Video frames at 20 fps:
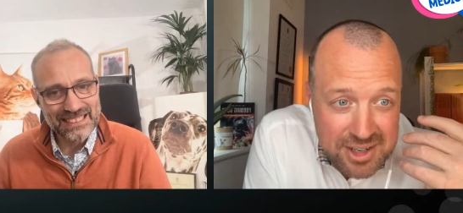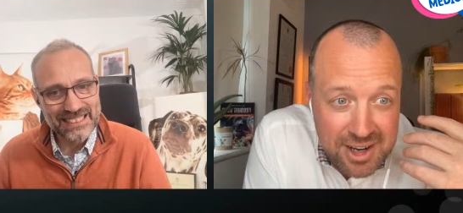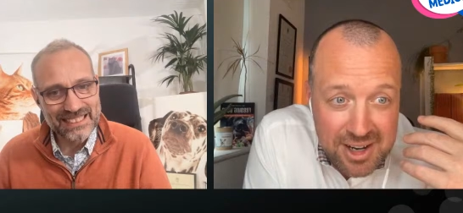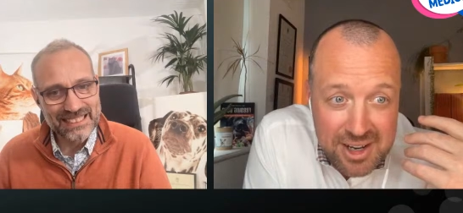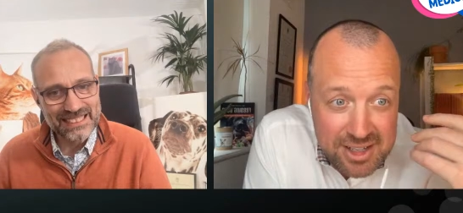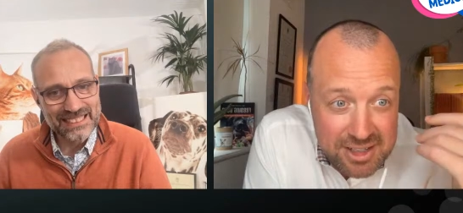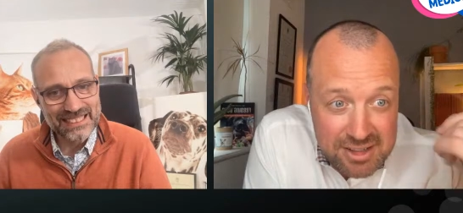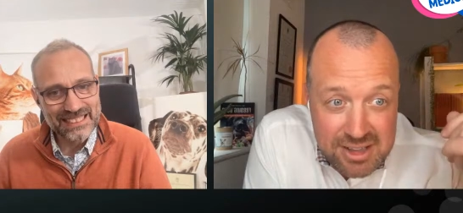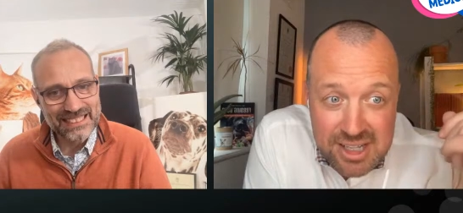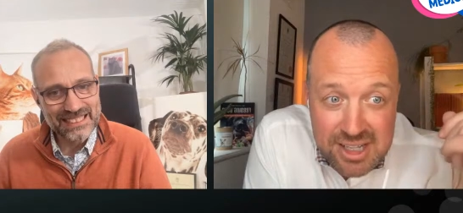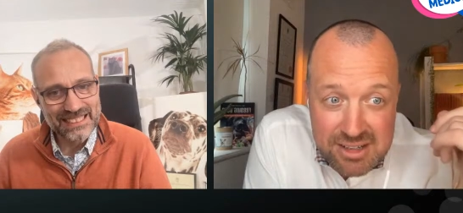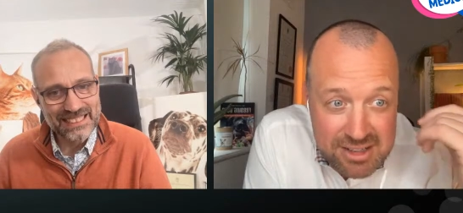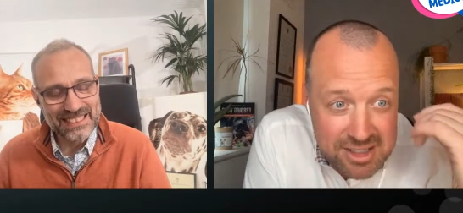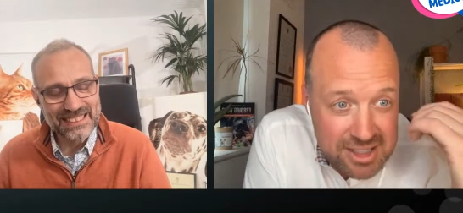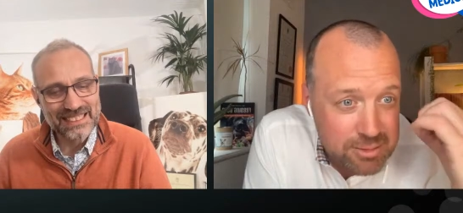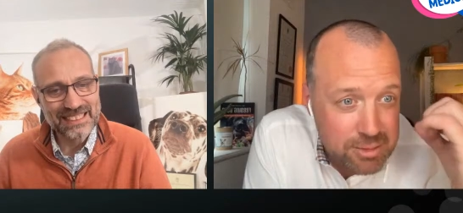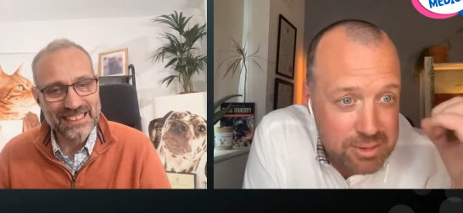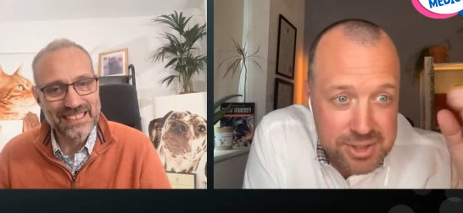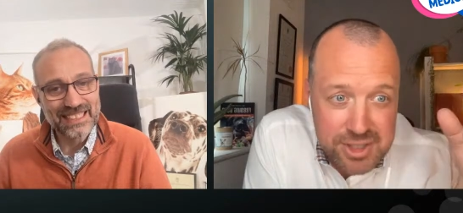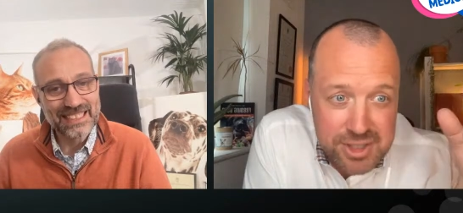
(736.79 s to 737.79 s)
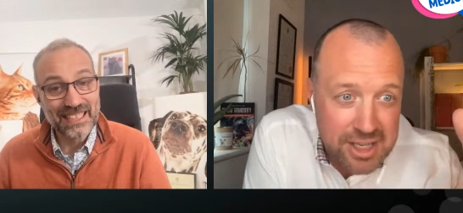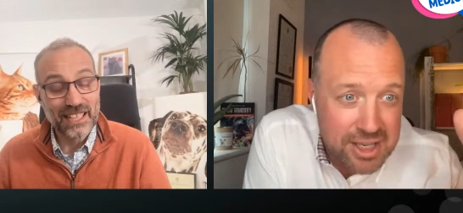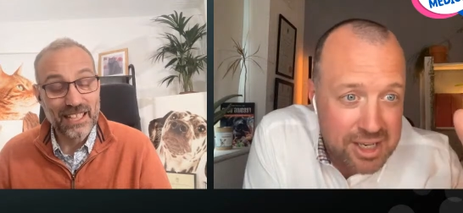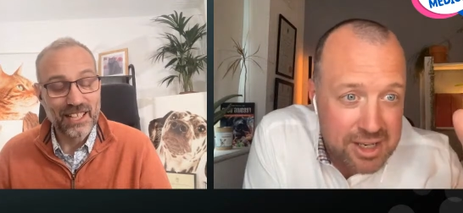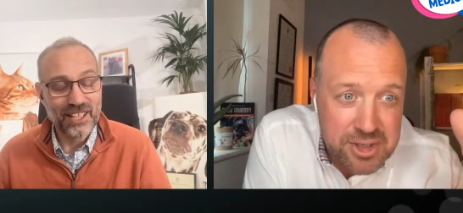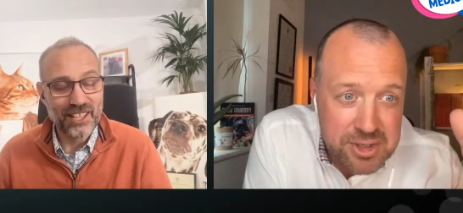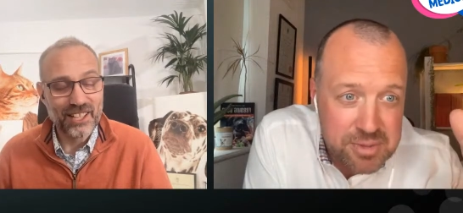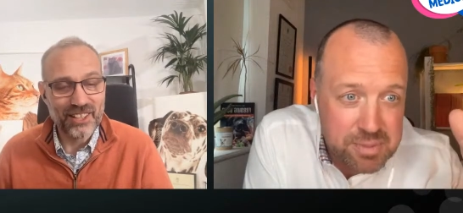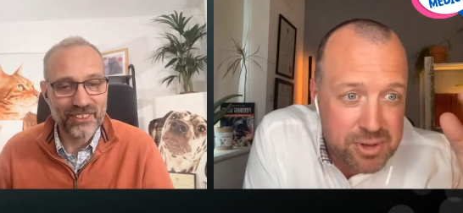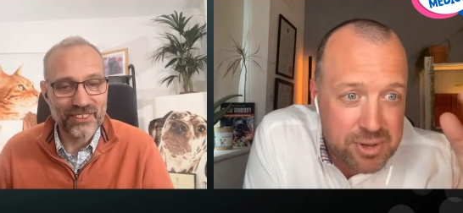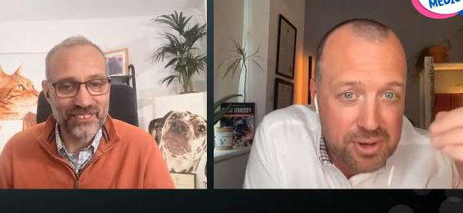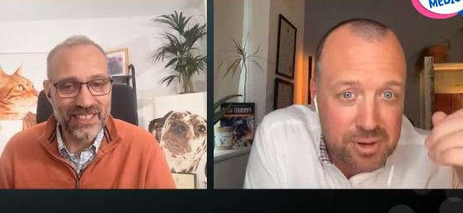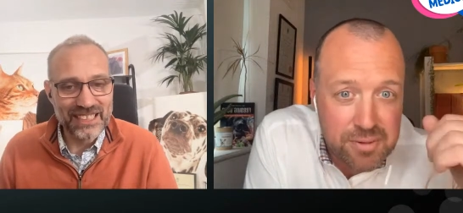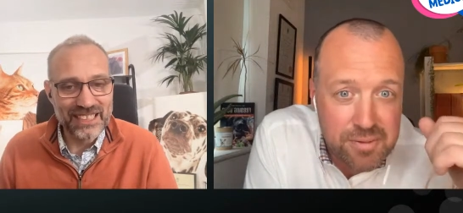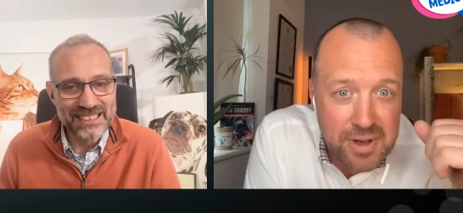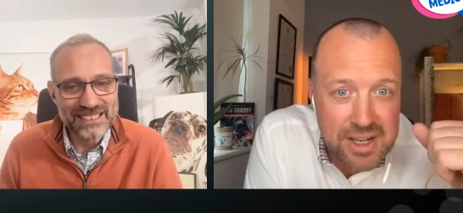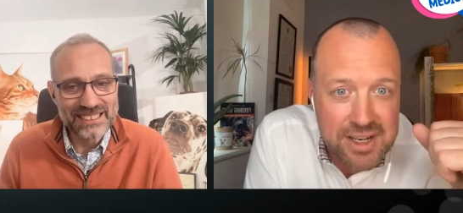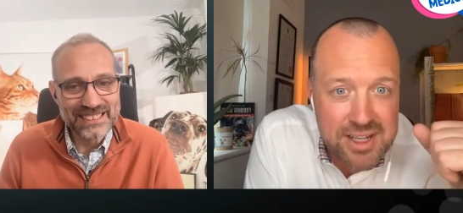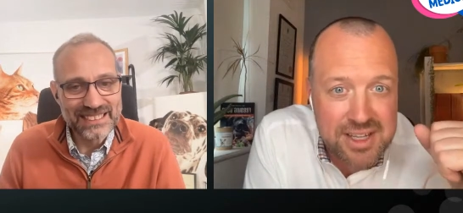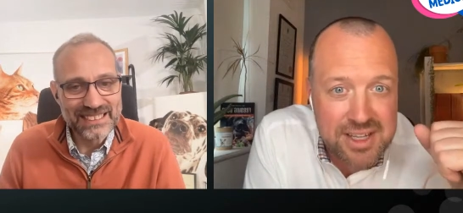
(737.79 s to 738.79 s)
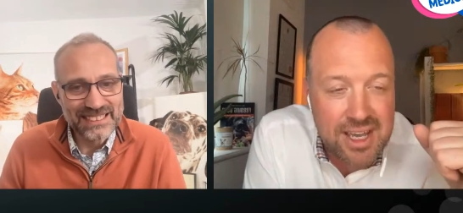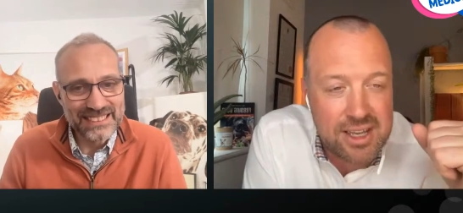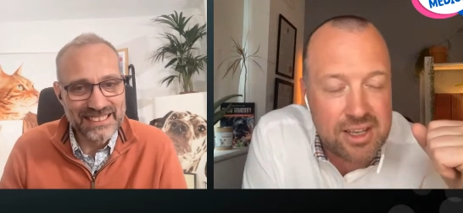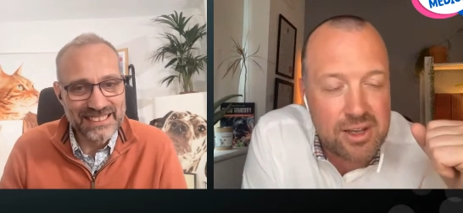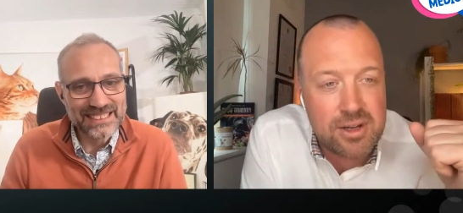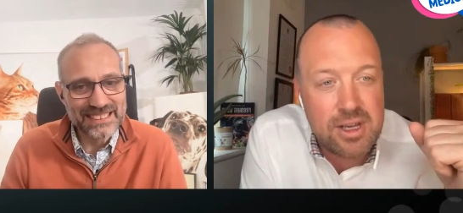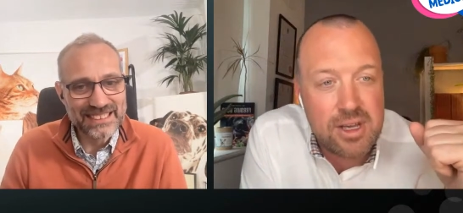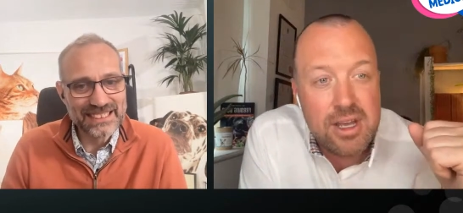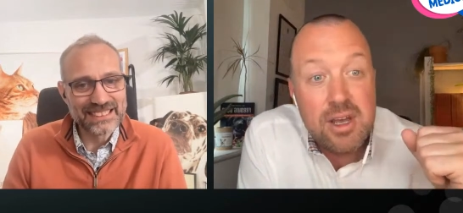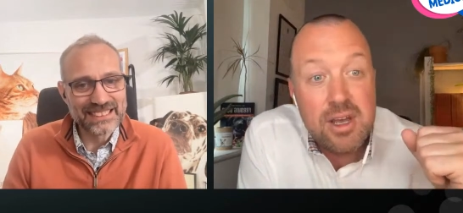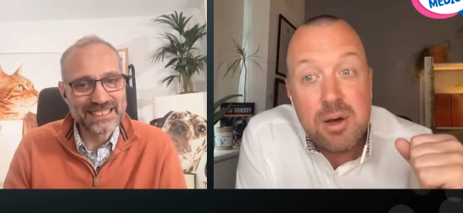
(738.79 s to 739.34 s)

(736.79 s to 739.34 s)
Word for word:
Speaker 1: I literally was thinking just pure right. fat in the egg yolk,